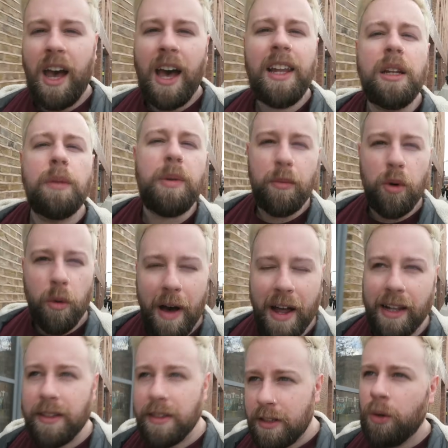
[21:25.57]
a little bit more
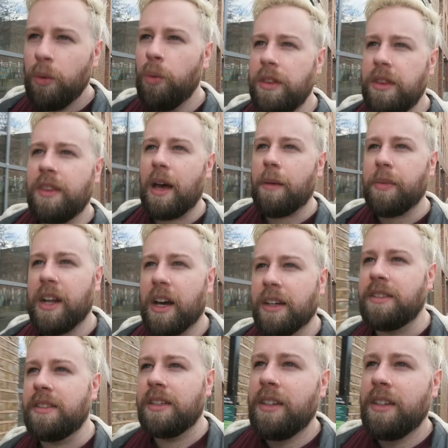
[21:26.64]
balance. Wouldn't that be nice?